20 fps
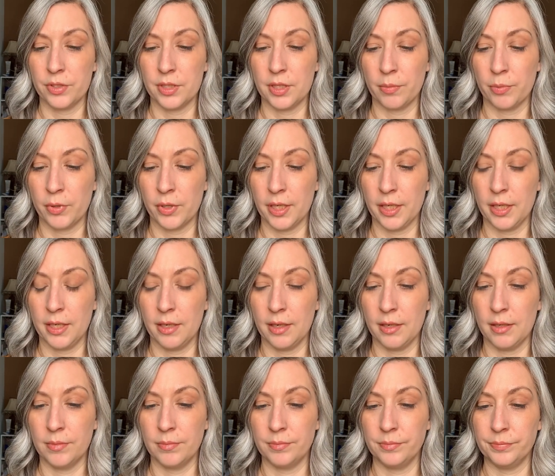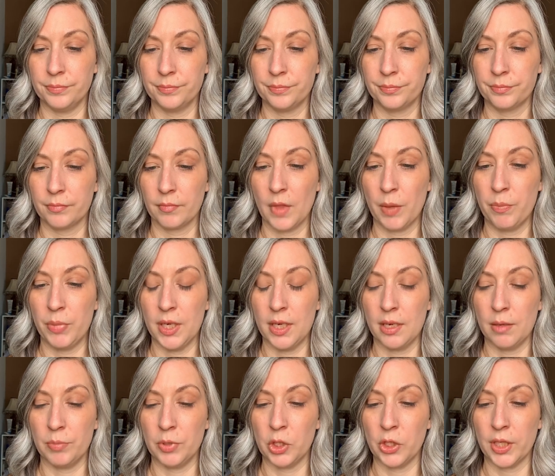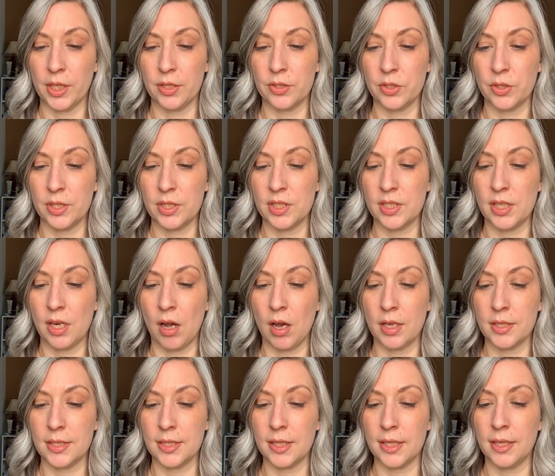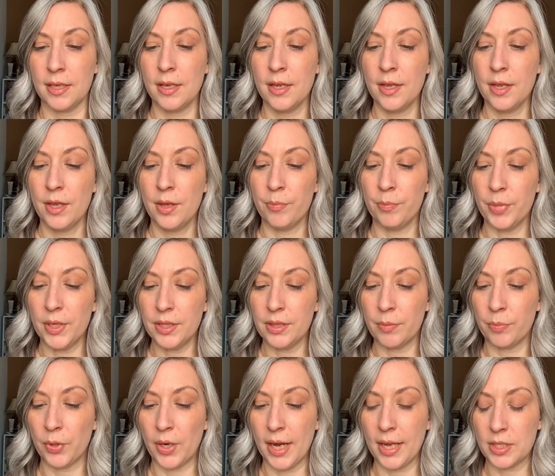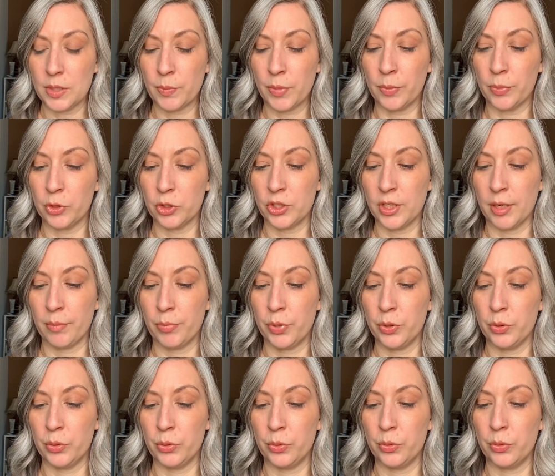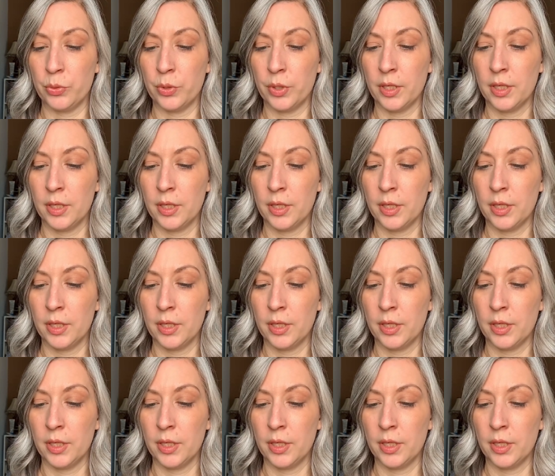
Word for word: They're pretty um, beat up looking. So this is the Aussie Beat the Brass Purple Shampoo,